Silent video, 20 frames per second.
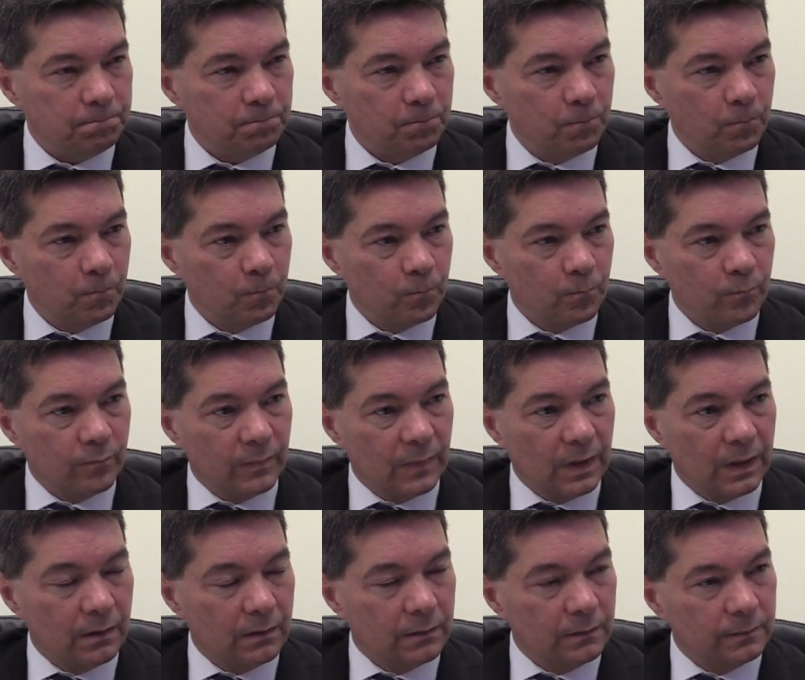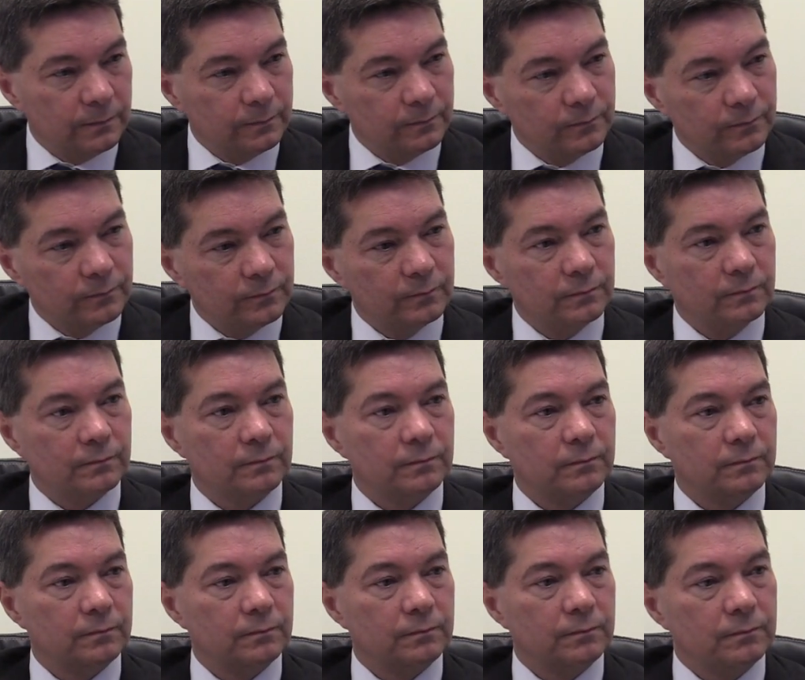Bradley on Twitter, perhaps getting a
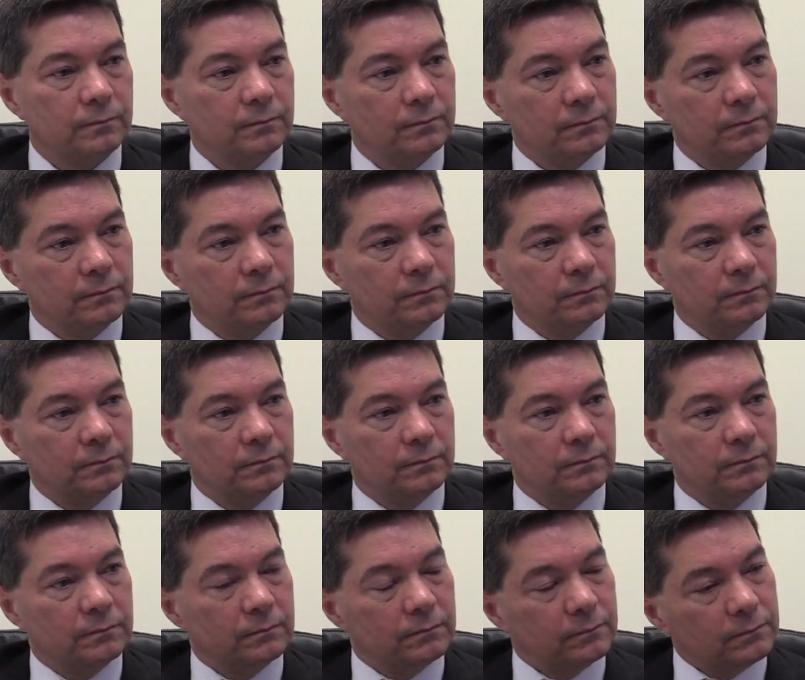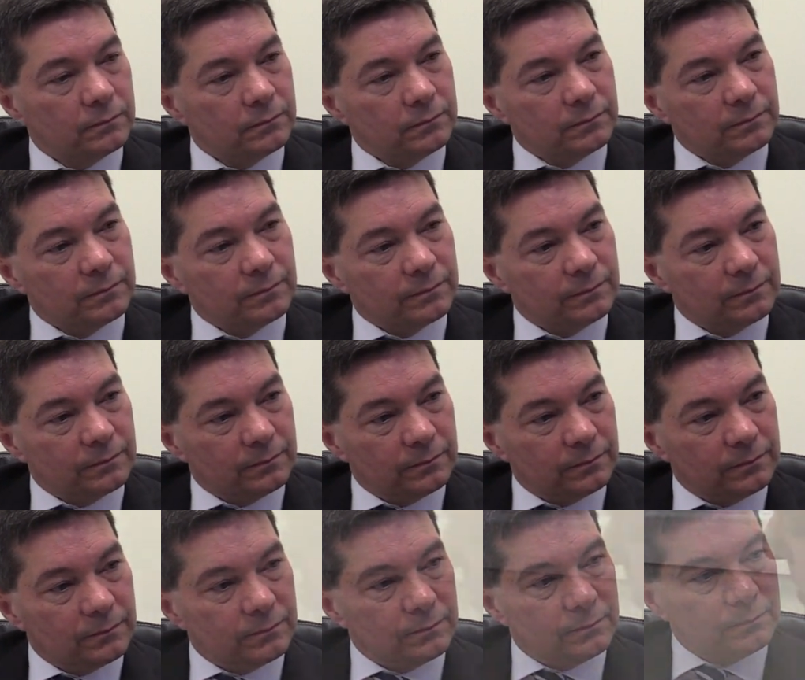bit ahead of himself at the moment. When will the club be